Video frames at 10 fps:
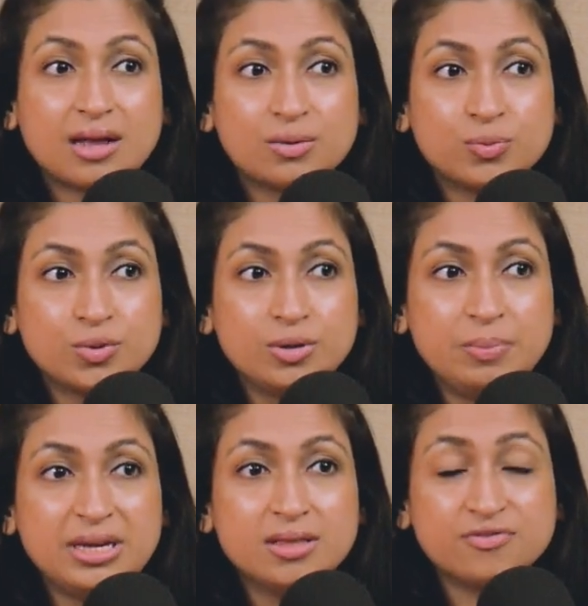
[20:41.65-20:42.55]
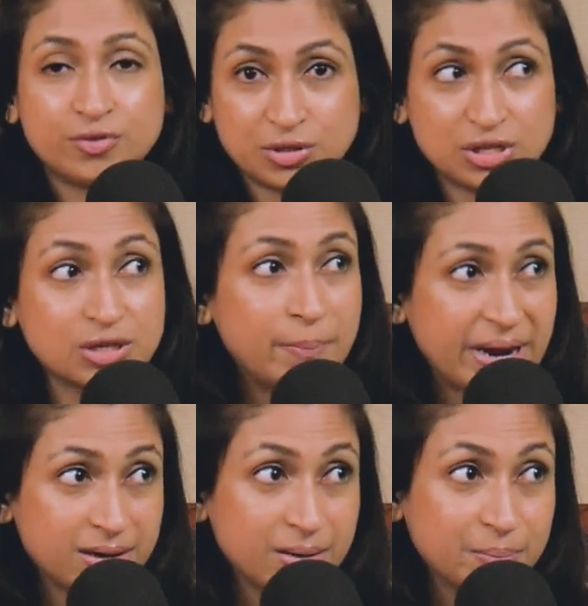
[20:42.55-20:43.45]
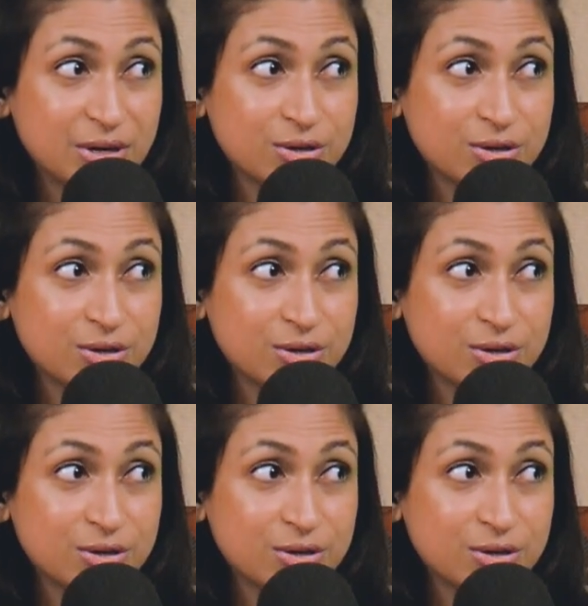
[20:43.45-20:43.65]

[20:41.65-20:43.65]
that would be the first bet,